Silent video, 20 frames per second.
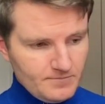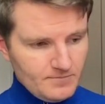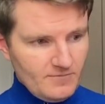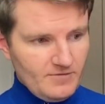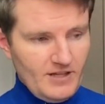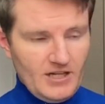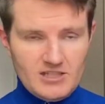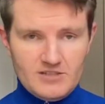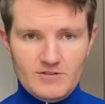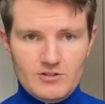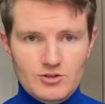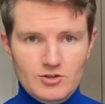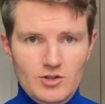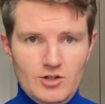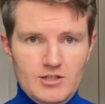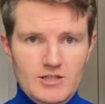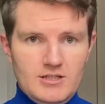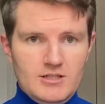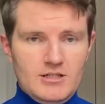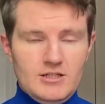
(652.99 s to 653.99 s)
Thanks for
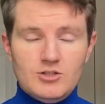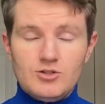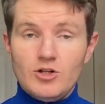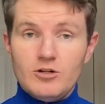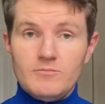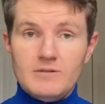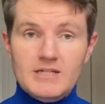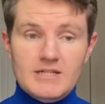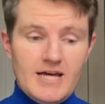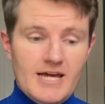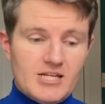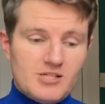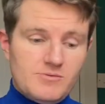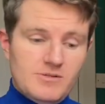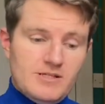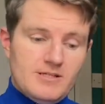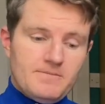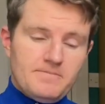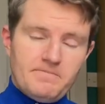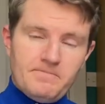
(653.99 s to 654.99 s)
joining. Enjoy me next
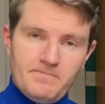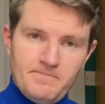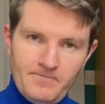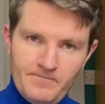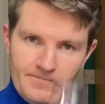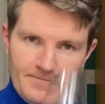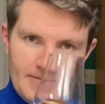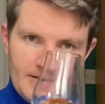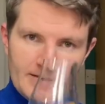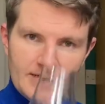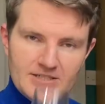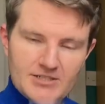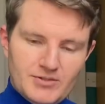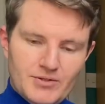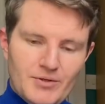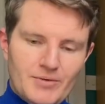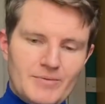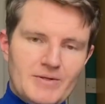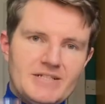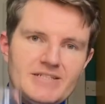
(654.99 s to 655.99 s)
week and let's
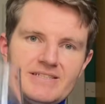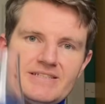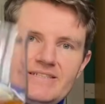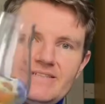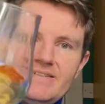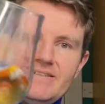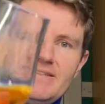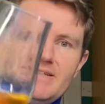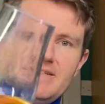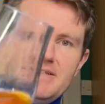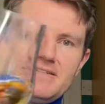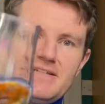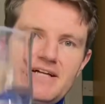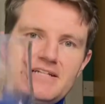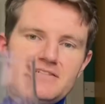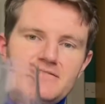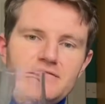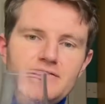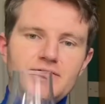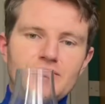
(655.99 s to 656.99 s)
talk whisky. Find
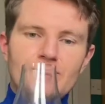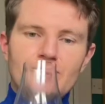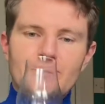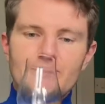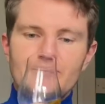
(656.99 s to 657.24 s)
you folks.